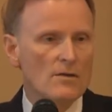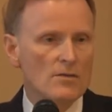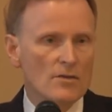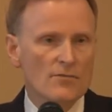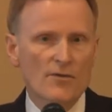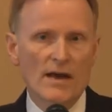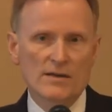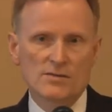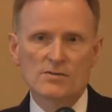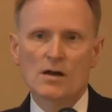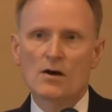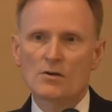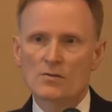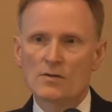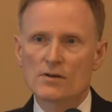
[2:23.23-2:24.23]
the fake
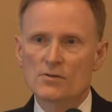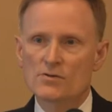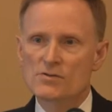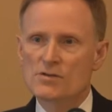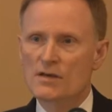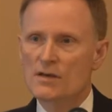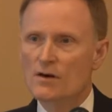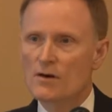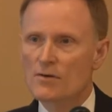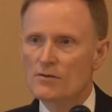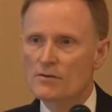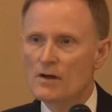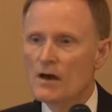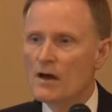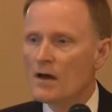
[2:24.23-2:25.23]
stone that you see
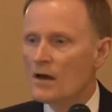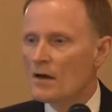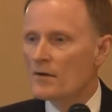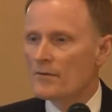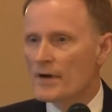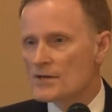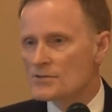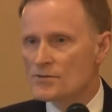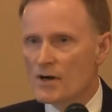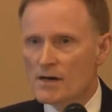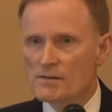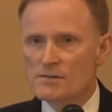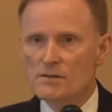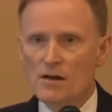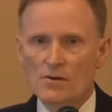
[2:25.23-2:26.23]
on
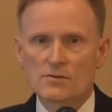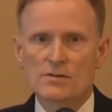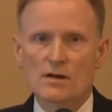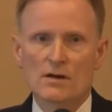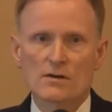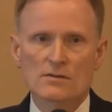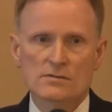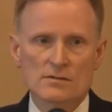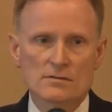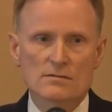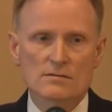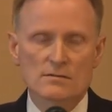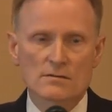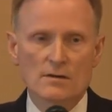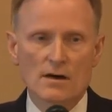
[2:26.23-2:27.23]
restaurants and hotels,
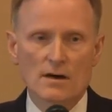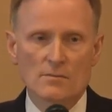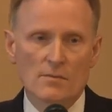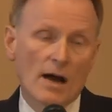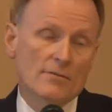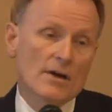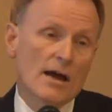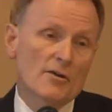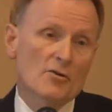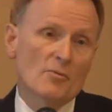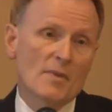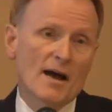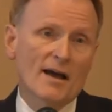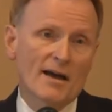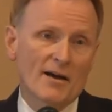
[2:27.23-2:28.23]
and I've got it on
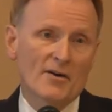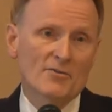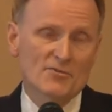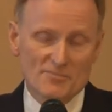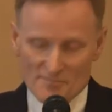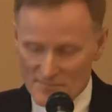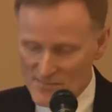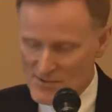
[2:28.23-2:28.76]
my house.